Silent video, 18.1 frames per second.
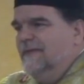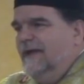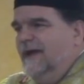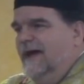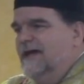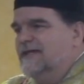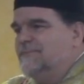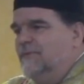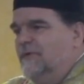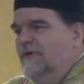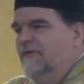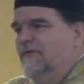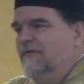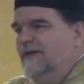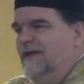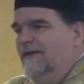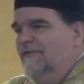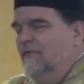Last
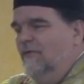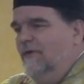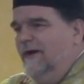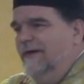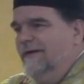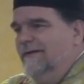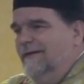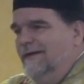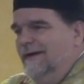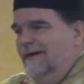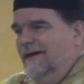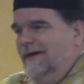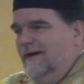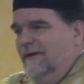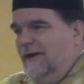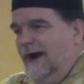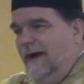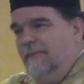person, evil one,
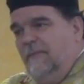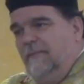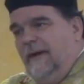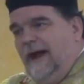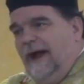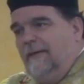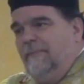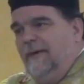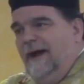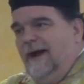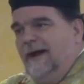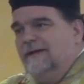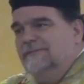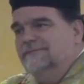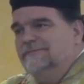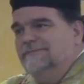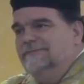grabbed the backpack.